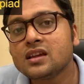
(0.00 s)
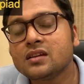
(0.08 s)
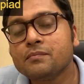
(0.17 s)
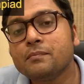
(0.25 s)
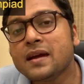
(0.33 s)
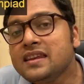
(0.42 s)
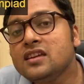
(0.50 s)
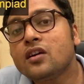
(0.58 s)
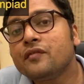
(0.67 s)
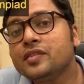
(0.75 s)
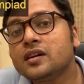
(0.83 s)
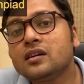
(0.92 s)
many
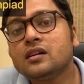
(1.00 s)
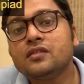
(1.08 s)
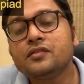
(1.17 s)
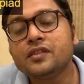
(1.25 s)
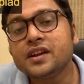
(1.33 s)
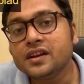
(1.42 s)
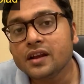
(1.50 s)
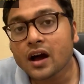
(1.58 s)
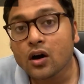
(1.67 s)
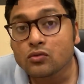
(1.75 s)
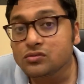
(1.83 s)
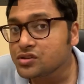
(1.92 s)
of the
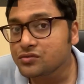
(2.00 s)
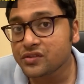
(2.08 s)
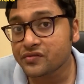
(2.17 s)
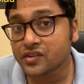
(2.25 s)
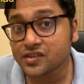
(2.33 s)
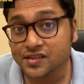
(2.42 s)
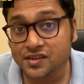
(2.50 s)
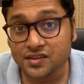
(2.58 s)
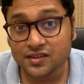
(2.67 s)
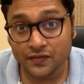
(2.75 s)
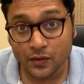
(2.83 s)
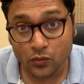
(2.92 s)
renowned universities
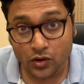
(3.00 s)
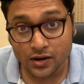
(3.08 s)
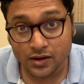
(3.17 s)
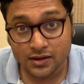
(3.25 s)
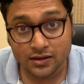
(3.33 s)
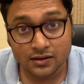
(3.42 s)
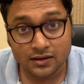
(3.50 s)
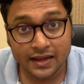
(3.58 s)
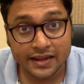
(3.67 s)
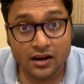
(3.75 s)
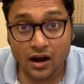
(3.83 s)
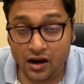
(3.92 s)
of the world,
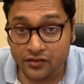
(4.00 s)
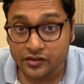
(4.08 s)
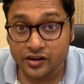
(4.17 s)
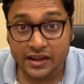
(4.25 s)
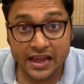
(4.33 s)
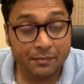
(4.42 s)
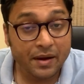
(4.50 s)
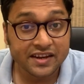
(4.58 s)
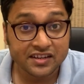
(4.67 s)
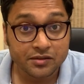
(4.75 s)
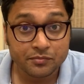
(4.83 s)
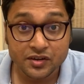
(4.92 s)
like Harvard,
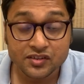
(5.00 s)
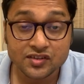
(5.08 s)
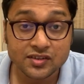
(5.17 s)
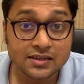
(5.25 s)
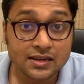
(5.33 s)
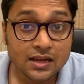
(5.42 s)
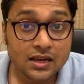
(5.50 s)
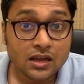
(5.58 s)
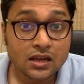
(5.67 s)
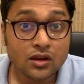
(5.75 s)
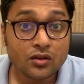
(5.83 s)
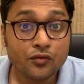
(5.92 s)
MIT, Princeton,
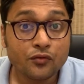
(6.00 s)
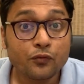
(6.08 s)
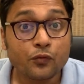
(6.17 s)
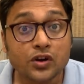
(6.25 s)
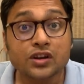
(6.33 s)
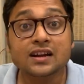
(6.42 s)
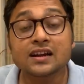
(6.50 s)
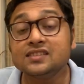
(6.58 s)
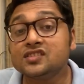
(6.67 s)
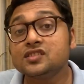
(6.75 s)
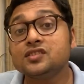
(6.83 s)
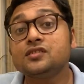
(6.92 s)
would
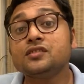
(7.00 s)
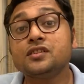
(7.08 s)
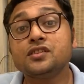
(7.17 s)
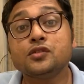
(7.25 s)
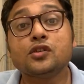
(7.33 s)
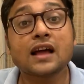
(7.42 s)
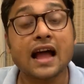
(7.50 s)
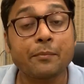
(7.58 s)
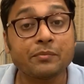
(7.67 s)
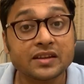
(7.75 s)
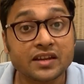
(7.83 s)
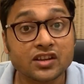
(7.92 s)
consider your
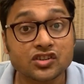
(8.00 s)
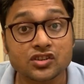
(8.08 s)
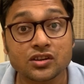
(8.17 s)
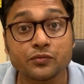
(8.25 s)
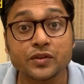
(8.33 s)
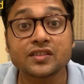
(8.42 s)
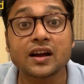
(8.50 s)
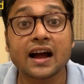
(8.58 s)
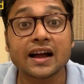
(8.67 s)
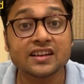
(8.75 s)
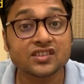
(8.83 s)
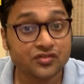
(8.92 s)
application with
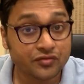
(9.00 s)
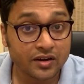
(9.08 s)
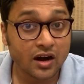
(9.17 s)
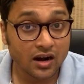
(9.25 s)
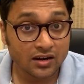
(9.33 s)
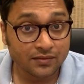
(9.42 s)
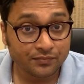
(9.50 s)
highest regard.